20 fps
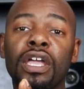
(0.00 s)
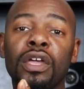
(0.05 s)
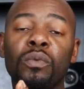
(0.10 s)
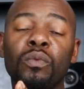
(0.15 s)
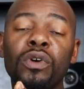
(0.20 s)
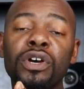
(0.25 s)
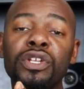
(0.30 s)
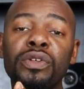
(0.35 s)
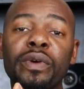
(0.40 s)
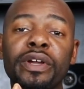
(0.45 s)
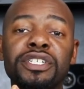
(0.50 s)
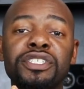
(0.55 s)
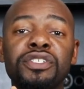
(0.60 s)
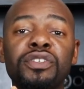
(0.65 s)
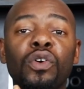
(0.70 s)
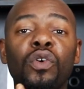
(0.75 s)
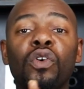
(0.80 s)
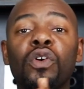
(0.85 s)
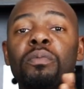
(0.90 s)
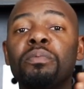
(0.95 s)
in one
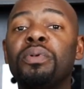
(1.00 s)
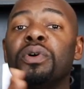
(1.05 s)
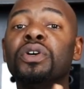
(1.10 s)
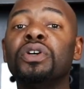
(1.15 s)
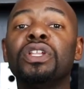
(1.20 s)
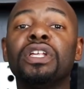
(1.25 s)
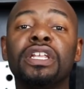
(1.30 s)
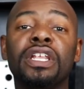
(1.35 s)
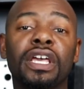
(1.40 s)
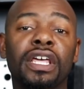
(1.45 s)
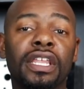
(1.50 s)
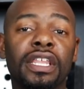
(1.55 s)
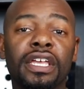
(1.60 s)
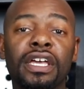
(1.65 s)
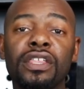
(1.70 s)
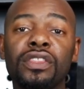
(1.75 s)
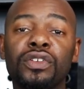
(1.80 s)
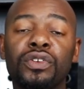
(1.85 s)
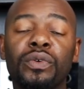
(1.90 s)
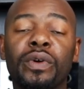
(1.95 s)
direction or pull it in the
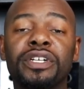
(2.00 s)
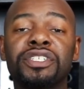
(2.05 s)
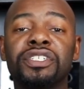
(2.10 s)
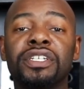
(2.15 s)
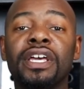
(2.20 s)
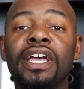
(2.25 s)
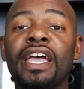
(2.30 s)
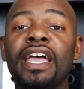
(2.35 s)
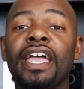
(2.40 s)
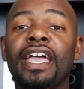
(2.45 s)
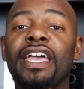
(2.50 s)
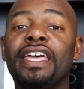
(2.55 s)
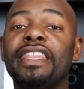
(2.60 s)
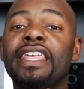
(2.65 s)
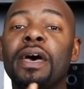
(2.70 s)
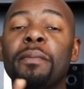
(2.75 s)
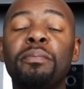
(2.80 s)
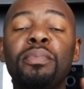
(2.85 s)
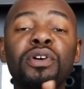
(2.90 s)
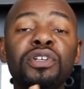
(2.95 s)
other direction. And
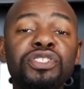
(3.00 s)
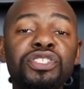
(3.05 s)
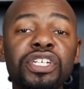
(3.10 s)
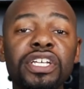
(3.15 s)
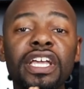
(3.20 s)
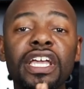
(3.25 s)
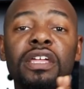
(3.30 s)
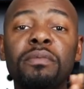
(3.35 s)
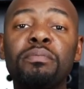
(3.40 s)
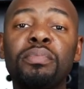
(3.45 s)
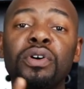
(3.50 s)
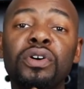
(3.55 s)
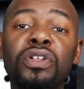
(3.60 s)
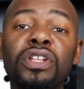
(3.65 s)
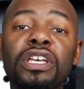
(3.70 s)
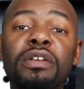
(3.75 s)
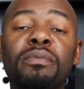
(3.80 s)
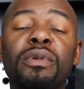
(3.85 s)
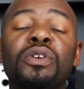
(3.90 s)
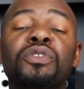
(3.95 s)
that pushing and
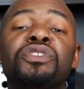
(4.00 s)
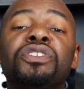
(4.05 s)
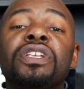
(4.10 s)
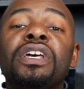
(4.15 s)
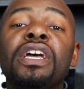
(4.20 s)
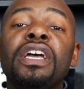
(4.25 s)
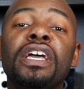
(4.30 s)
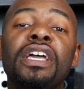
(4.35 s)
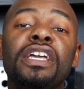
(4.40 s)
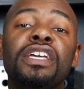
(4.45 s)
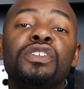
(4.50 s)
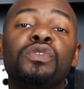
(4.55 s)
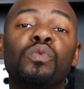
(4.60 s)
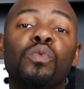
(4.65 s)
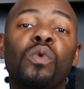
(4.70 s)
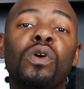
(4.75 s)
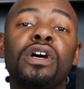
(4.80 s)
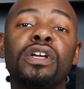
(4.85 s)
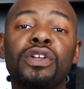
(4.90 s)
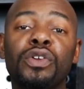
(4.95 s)
pulling motion is
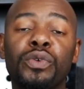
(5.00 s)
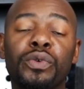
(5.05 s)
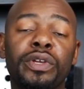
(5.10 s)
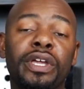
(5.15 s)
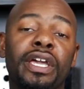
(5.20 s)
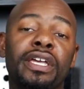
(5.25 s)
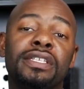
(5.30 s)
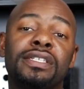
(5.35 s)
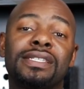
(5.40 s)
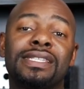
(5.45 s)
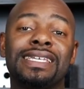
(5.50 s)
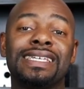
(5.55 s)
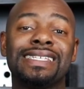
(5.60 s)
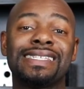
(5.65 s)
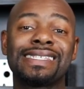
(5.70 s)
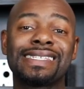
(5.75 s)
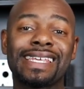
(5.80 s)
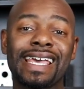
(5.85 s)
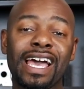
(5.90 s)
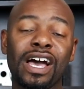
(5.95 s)
what creates the
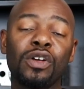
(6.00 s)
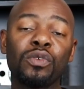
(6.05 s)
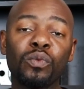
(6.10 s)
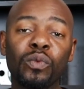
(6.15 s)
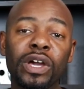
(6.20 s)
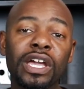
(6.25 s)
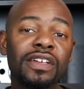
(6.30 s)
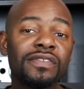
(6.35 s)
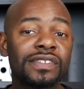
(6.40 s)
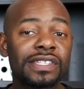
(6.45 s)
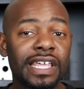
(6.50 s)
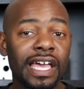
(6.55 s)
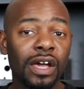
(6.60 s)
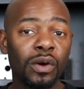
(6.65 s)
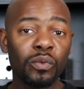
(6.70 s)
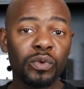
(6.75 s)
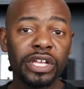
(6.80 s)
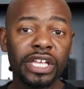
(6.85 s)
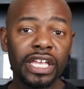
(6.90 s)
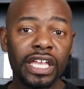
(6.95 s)
sound waves
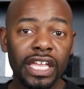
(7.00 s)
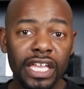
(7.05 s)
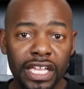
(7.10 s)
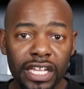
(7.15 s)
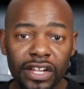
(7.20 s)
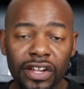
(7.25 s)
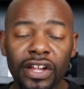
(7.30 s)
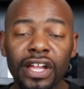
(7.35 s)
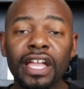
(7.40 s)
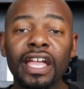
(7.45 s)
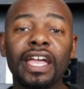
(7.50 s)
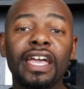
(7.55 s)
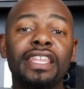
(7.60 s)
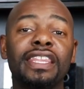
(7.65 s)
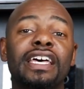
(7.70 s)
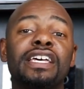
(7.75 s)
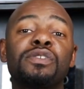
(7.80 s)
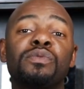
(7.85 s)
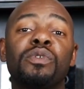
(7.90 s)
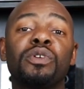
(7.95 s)
that we hear,
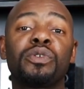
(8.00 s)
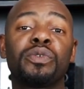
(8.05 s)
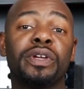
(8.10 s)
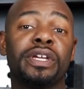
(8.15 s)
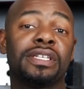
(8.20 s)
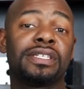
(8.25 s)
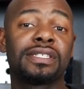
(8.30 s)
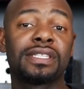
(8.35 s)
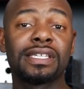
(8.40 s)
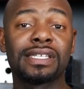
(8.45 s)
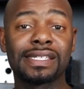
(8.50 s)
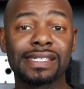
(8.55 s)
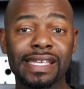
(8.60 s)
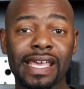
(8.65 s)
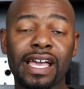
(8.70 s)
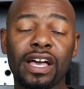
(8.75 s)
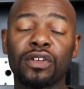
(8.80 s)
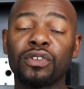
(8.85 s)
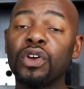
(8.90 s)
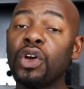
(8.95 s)
and that's what creates the
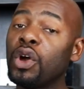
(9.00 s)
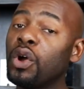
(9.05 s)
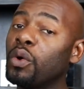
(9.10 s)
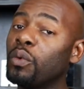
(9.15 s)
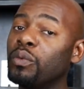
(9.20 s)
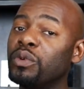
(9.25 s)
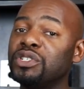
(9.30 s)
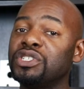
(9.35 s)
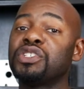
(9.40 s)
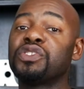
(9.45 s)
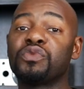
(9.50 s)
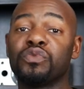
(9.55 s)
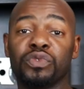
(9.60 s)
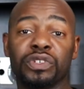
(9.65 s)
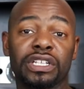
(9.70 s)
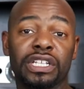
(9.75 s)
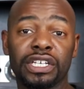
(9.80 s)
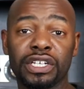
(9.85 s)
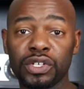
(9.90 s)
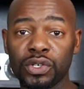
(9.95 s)
sound, which is
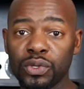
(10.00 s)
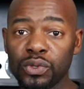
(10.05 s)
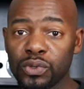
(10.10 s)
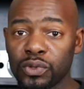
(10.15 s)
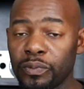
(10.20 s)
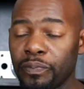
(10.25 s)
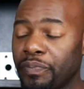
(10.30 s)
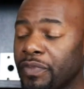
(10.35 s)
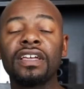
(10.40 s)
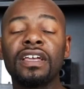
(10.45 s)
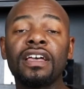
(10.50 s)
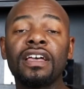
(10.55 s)
really cool.